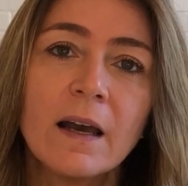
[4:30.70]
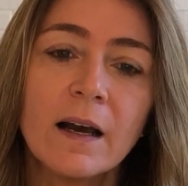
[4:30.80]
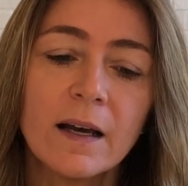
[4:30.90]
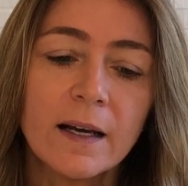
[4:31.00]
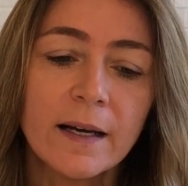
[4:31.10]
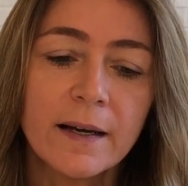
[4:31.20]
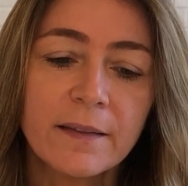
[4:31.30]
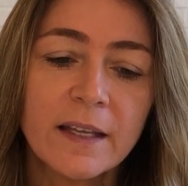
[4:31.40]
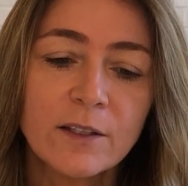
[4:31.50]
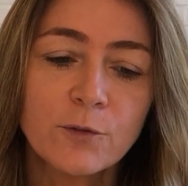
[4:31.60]

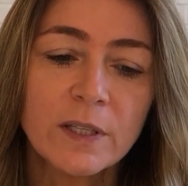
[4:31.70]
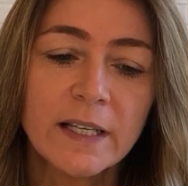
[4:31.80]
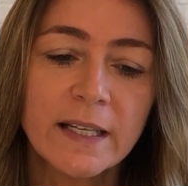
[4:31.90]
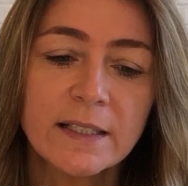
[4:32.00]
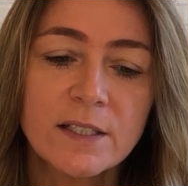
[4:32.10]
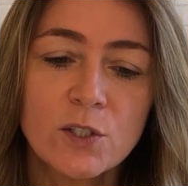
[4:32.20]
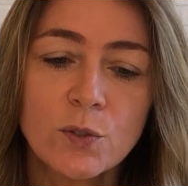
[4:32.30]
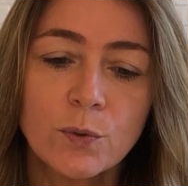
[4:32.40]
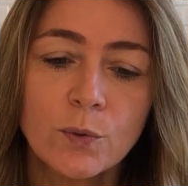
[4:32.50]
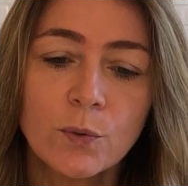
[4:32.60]
that relates
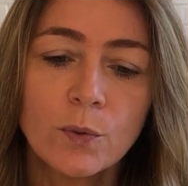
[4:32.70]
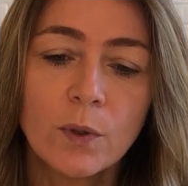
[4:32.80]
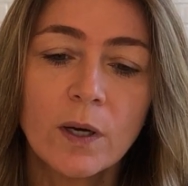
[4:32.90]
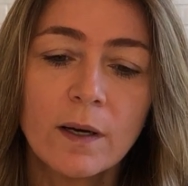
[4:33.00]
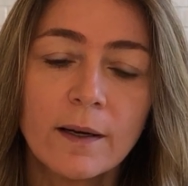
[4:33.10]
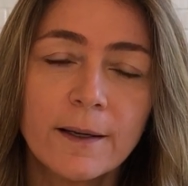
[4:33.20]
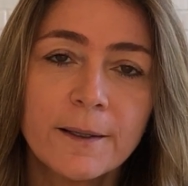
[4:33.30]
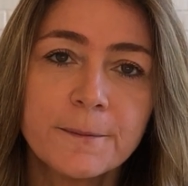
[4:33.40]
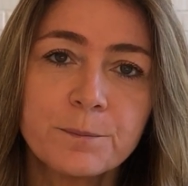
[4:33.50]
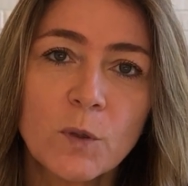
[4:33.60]
to
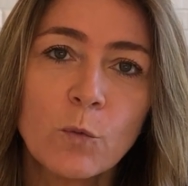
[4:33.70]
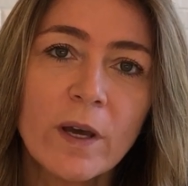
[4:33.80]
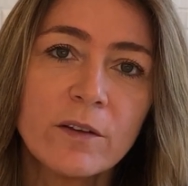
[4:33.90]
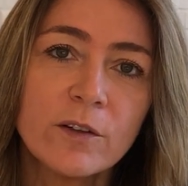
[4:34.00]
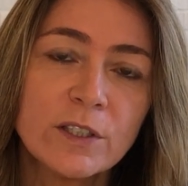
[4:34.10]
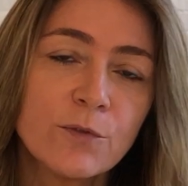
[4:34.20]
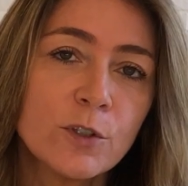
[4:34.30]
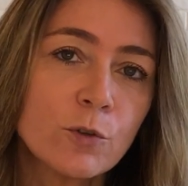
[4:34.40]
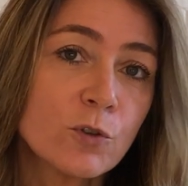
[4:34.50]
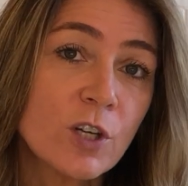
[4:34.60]
whether
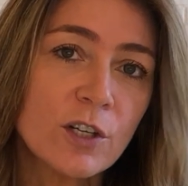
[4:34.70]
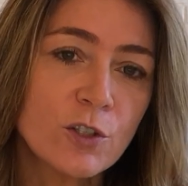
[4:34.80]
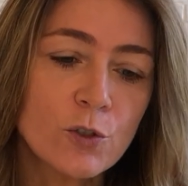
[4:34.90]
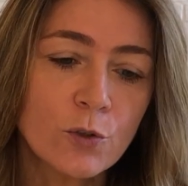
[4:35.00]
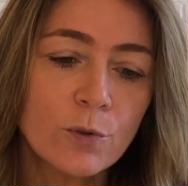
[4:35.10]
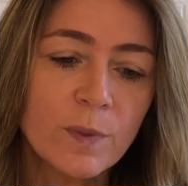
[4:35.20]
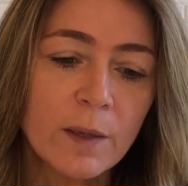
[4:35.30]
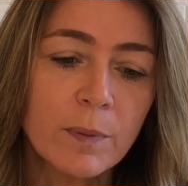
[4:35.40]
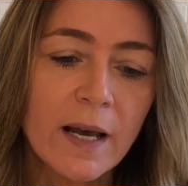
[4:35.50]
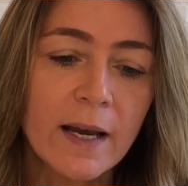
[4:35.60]
individual charges should be
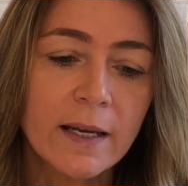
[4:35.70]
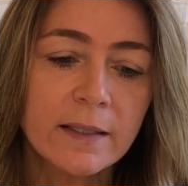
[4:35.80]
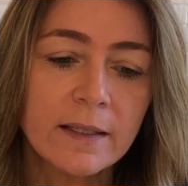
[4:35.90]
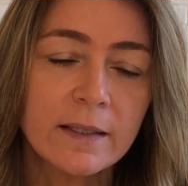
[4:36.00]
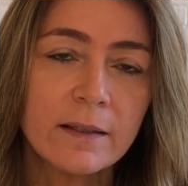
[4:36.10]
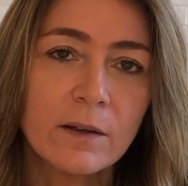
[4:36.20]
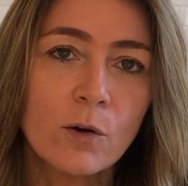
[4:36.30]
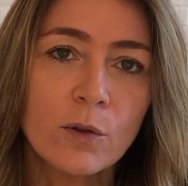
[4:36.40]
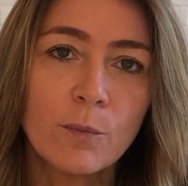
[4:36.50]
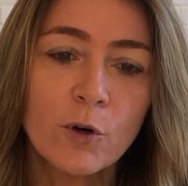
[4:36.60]
applied and
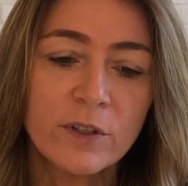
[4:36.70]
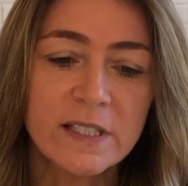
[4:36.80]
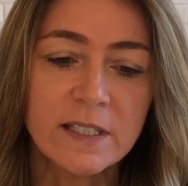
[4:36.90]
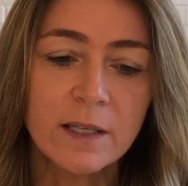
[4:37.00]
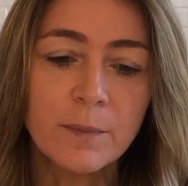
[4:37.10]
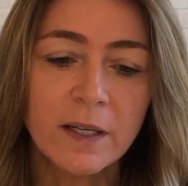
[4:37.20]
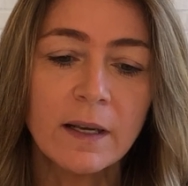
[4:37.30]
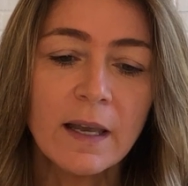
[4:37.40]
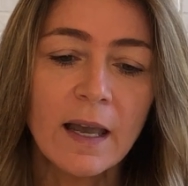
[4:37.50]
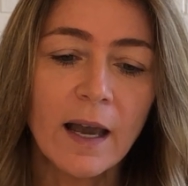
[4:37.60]
all the moral stigma
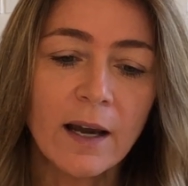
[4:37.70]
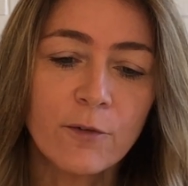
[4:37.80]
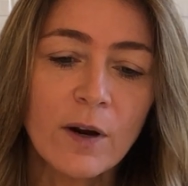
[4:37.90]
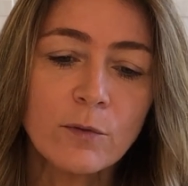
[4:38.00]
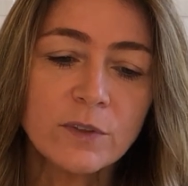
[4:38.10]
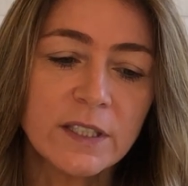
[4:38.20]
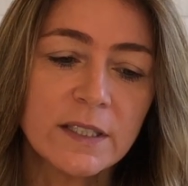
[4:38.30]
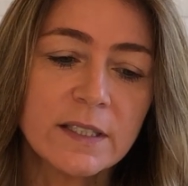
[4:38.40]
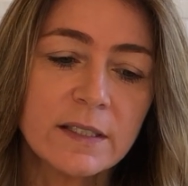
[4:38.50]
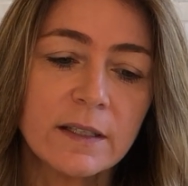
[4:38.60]
around
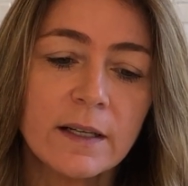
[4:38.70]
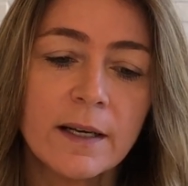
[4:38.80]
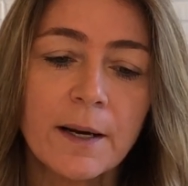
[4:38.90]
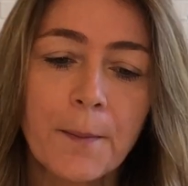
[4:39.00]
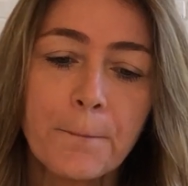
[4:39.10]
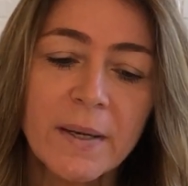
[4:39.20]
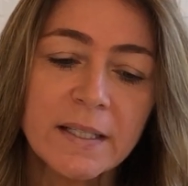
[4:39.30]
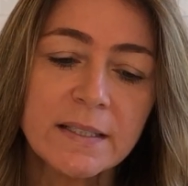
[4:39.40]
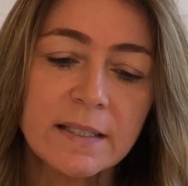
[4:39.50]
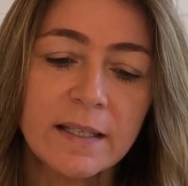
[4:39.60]
it.
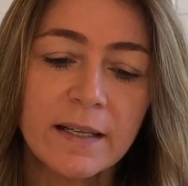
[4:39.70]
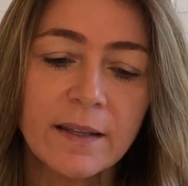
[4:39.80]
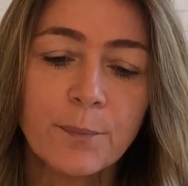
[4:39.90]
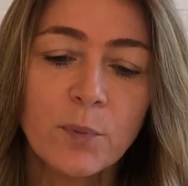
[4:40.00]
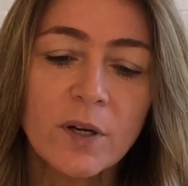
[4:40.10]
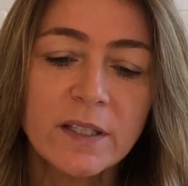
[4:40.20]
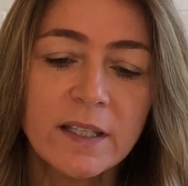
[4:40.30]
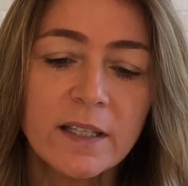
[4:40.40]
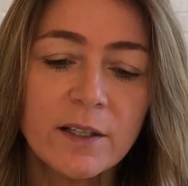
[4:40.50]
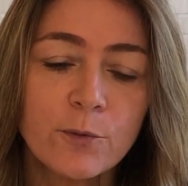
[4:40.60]
But the point
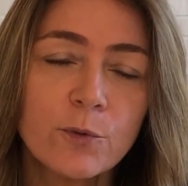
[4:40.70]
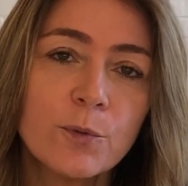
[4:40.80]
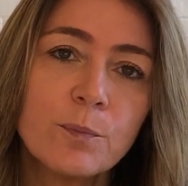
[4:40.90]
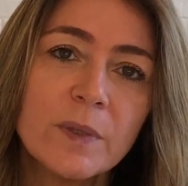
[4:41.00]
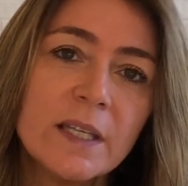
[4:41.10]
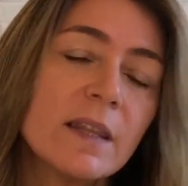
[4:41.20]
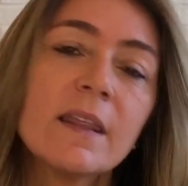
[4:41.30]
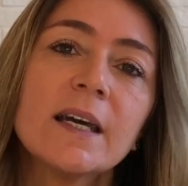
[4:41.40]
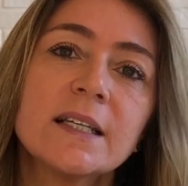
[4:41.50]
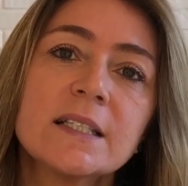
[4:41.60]
here would be
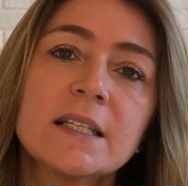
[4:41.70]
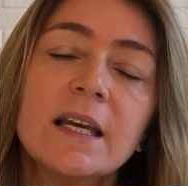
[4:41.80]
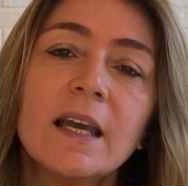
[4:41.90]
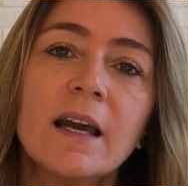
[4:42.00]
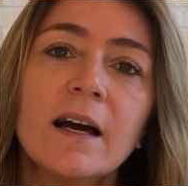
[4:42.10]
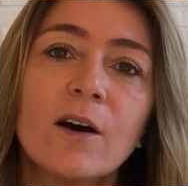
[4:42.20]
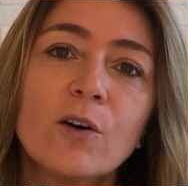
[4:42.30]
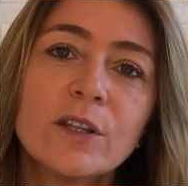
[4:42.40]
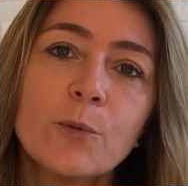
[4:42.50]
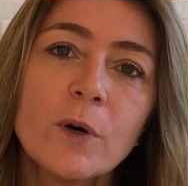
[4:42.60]
that
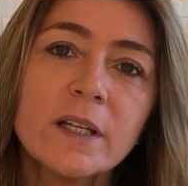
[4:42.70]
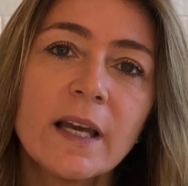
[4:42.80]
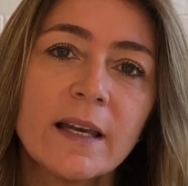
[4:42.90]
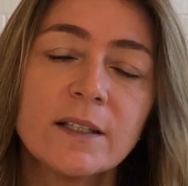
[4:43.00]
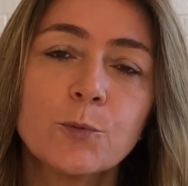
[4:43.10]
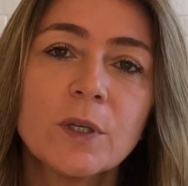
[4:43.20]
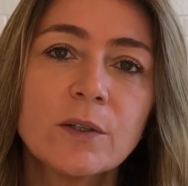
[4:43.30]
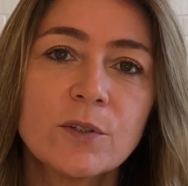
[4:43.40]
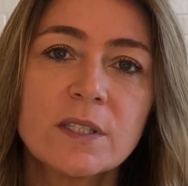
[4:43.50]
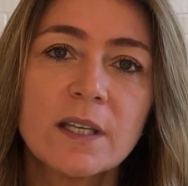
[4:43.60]
on the one hand, we
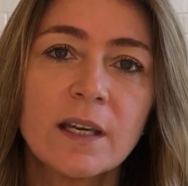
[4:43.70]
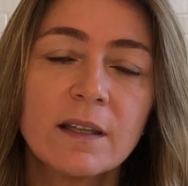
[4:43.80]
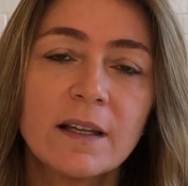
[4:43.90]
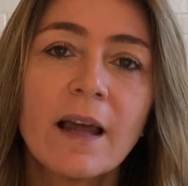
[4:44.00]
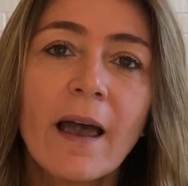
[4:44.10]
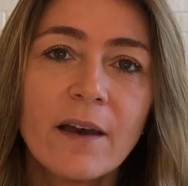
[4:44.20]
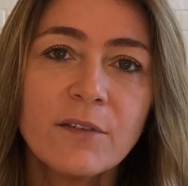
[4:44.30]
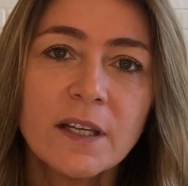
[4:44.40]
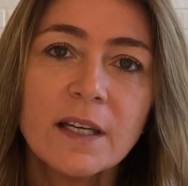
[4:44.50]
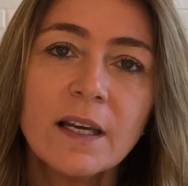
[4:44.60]
could say that
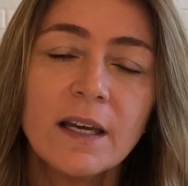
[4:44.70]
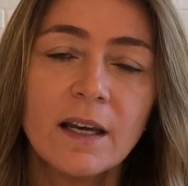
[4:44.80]
having